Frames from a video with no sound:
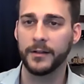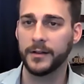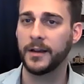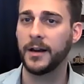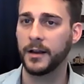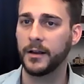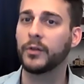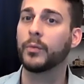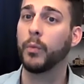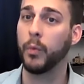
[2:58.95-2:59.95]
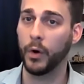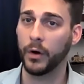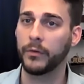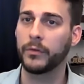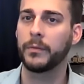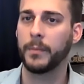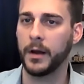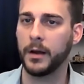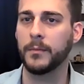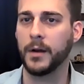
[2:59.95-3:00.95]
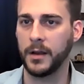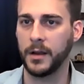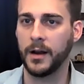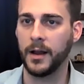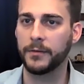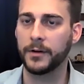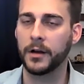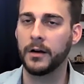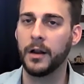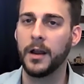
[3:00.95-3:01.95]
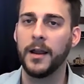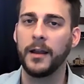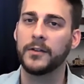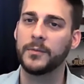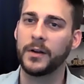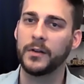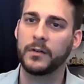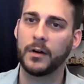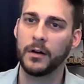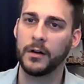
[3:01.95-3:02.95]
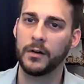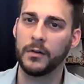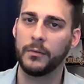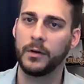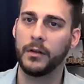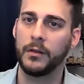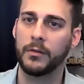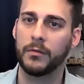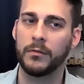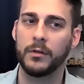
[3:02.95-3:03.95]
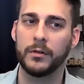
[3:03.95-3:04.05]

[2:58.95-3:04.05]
this idea is worth spending money and effort on, is by starting with,